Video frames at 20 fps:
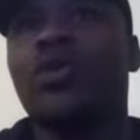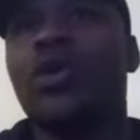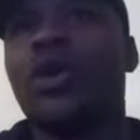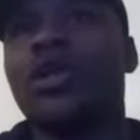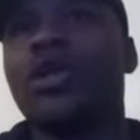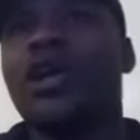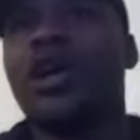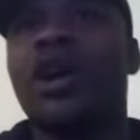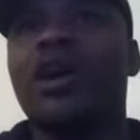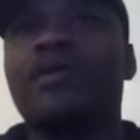one
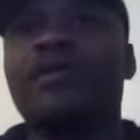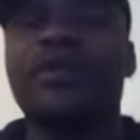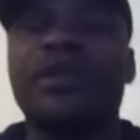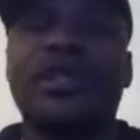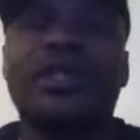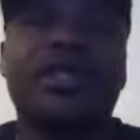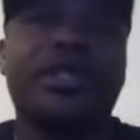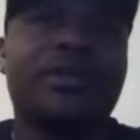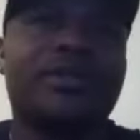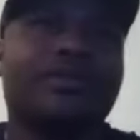
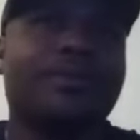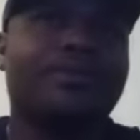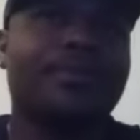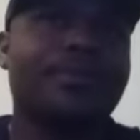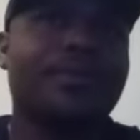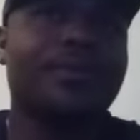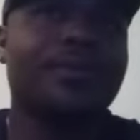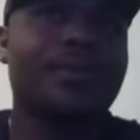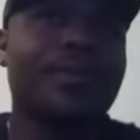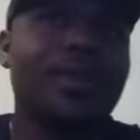coverage,
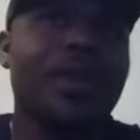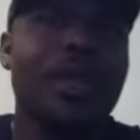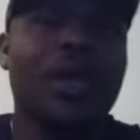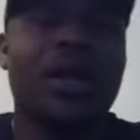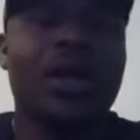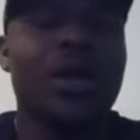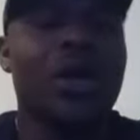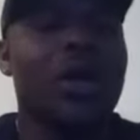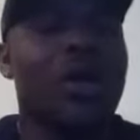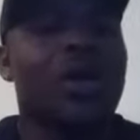
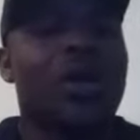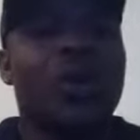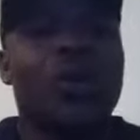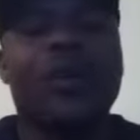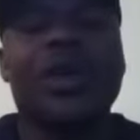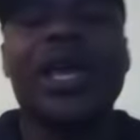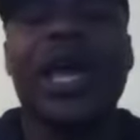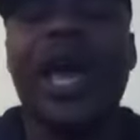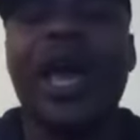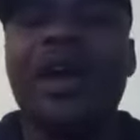
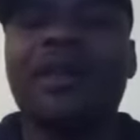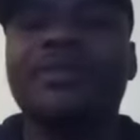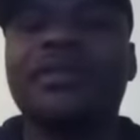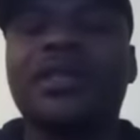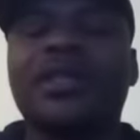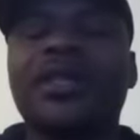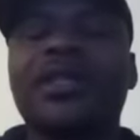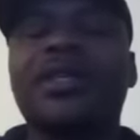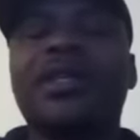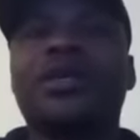we have
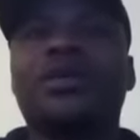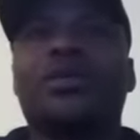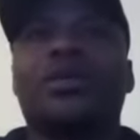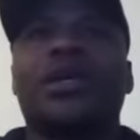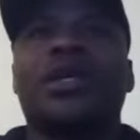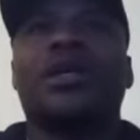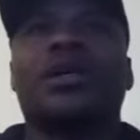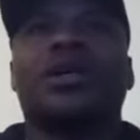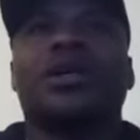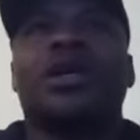to
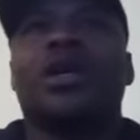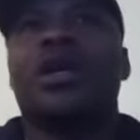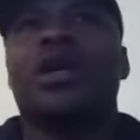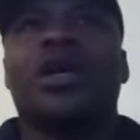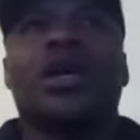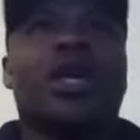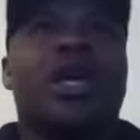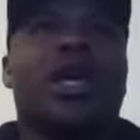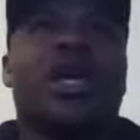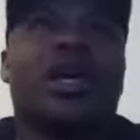we.
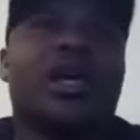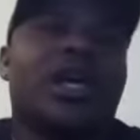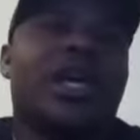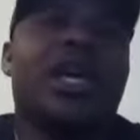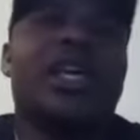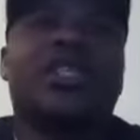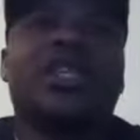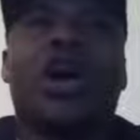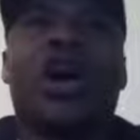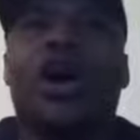
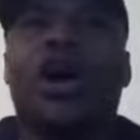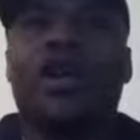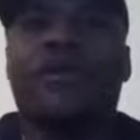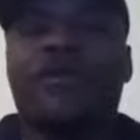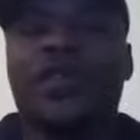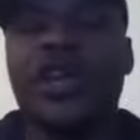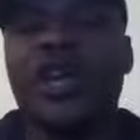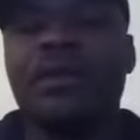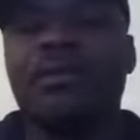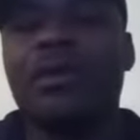It's hard
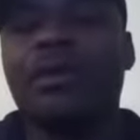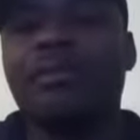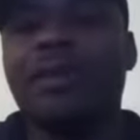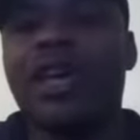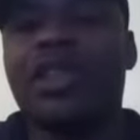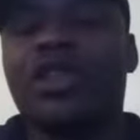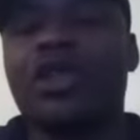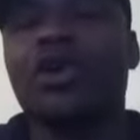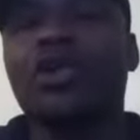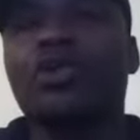for him to
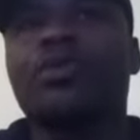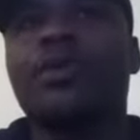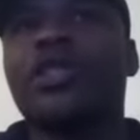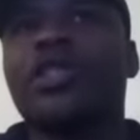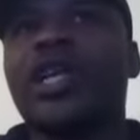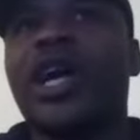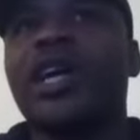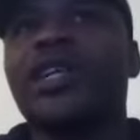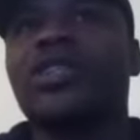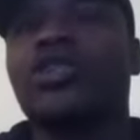make those
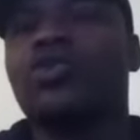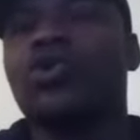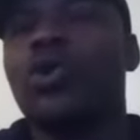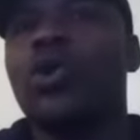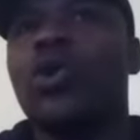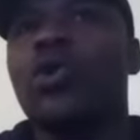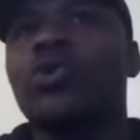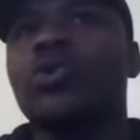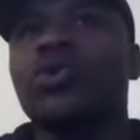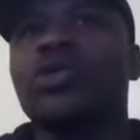precise
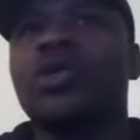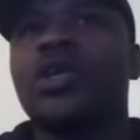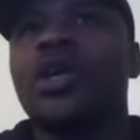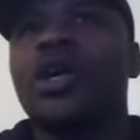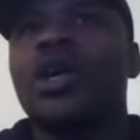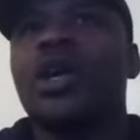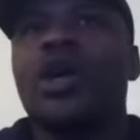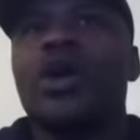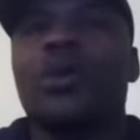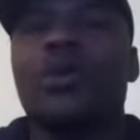throws
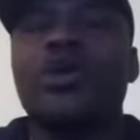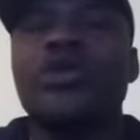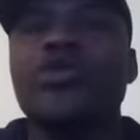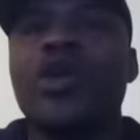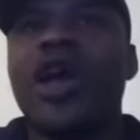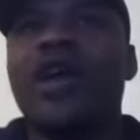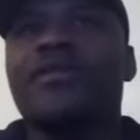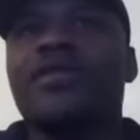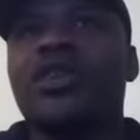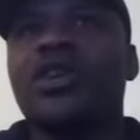when you
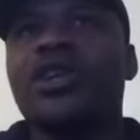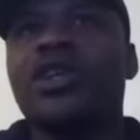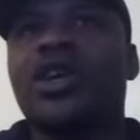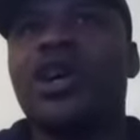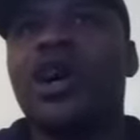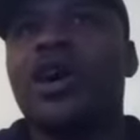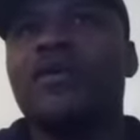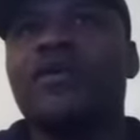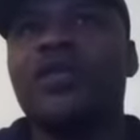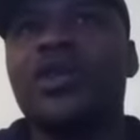have good
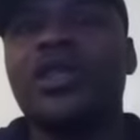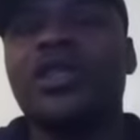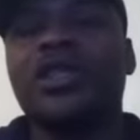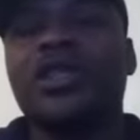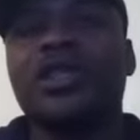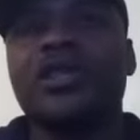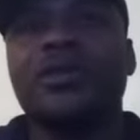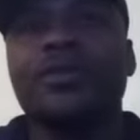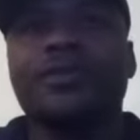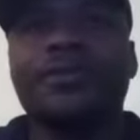
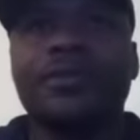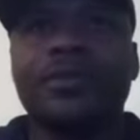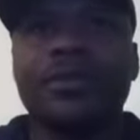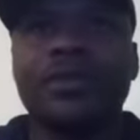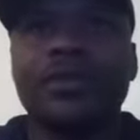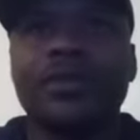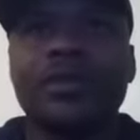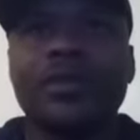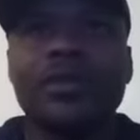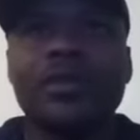coverage.
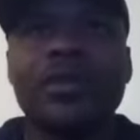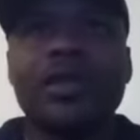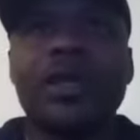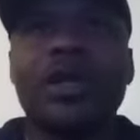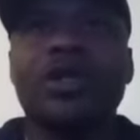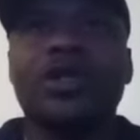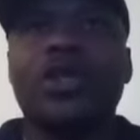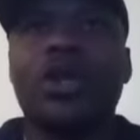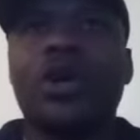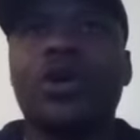
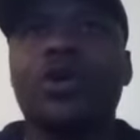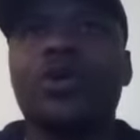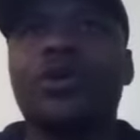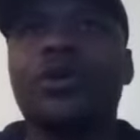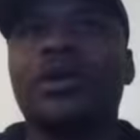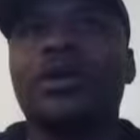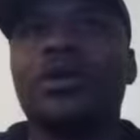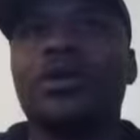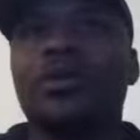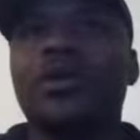So
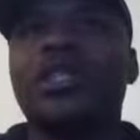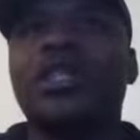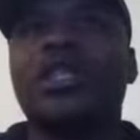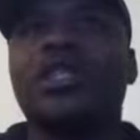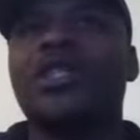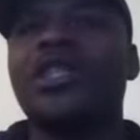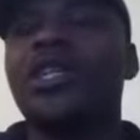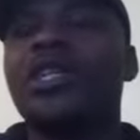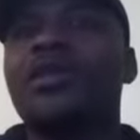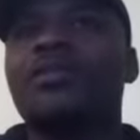we
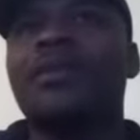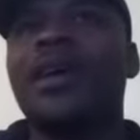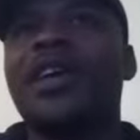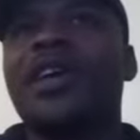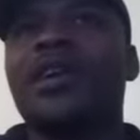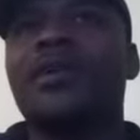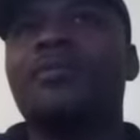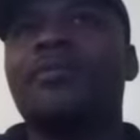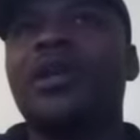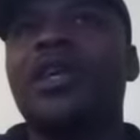just need to make
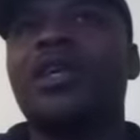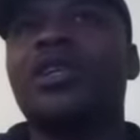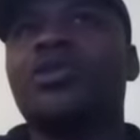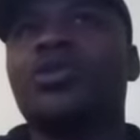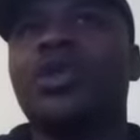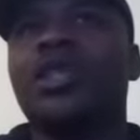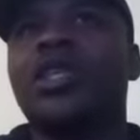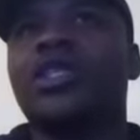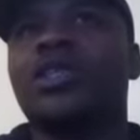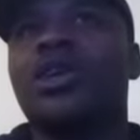him beat us
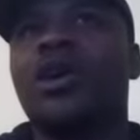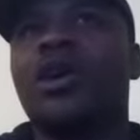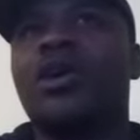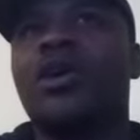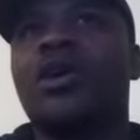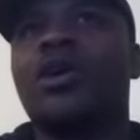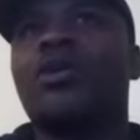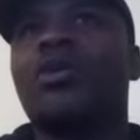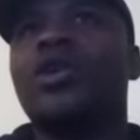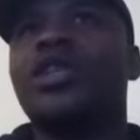with his
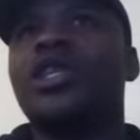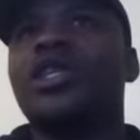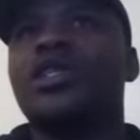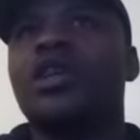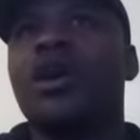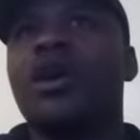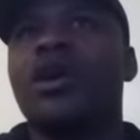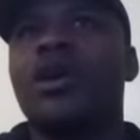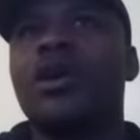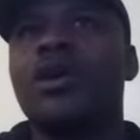uh, with his
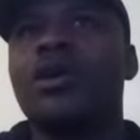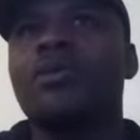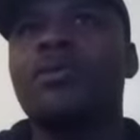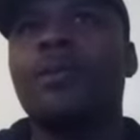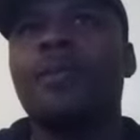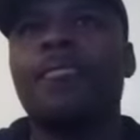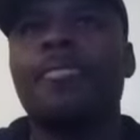arm,